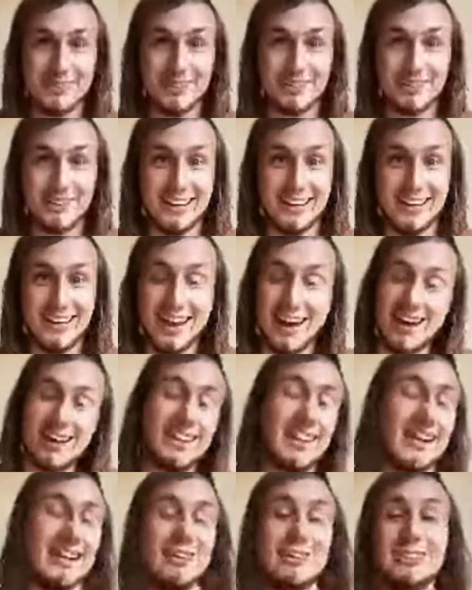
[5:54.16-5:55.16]
Okay, I
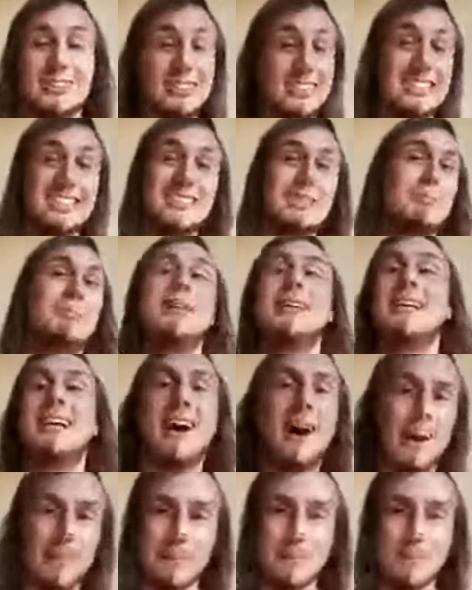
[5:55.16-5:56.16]
cannot just
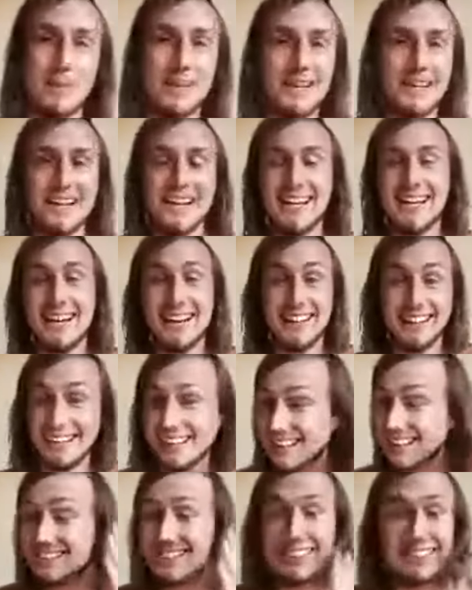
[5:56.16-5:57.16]
become an
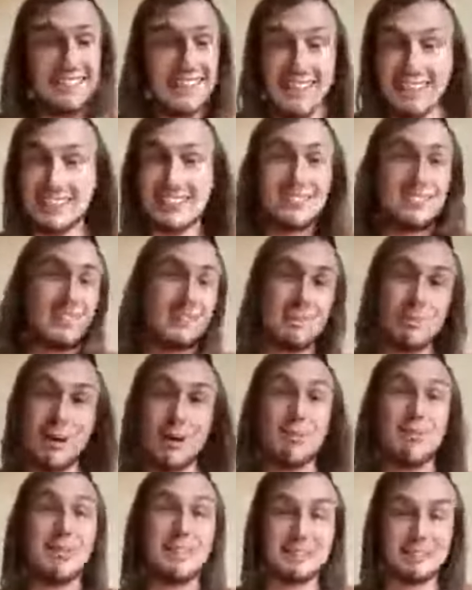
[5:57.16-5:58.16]
international
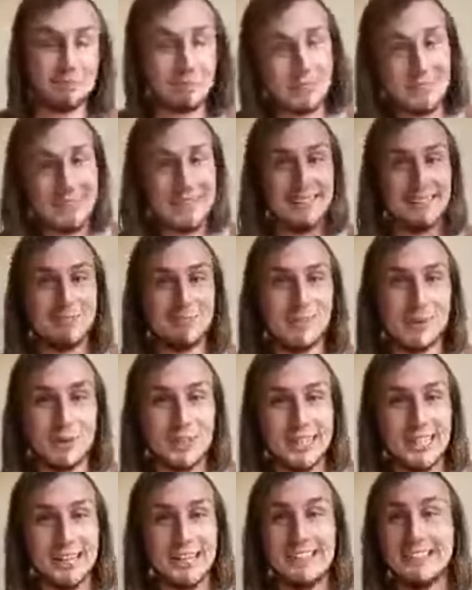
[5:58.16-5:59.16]
public speaker.
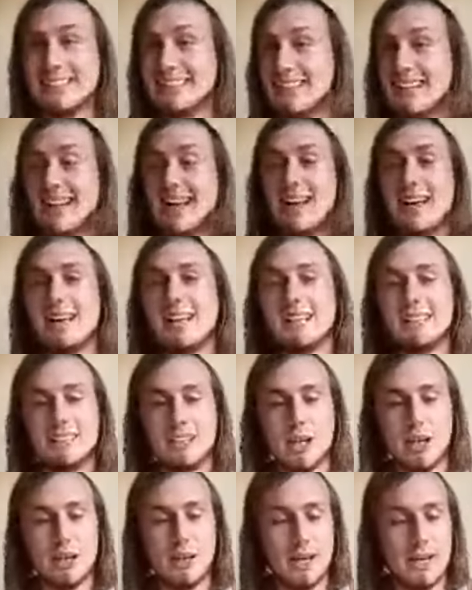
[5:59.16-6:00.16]
Okay,
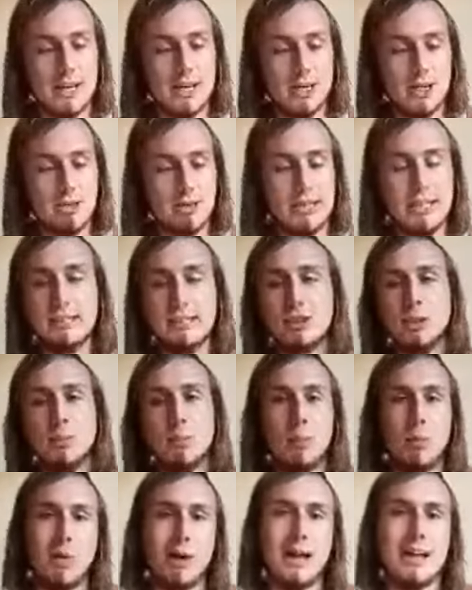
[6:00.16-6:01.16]
so you need to
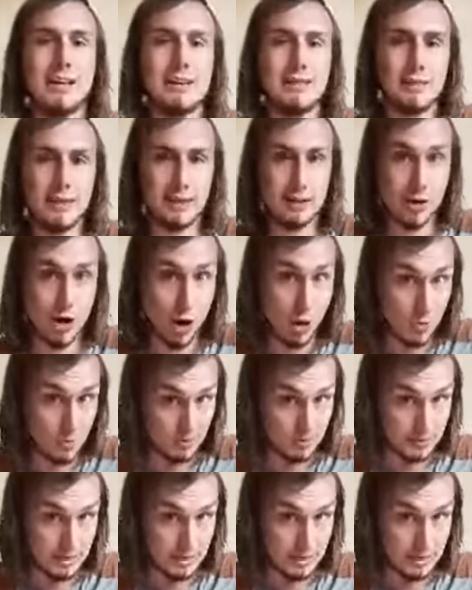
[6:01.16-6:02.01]
break that goal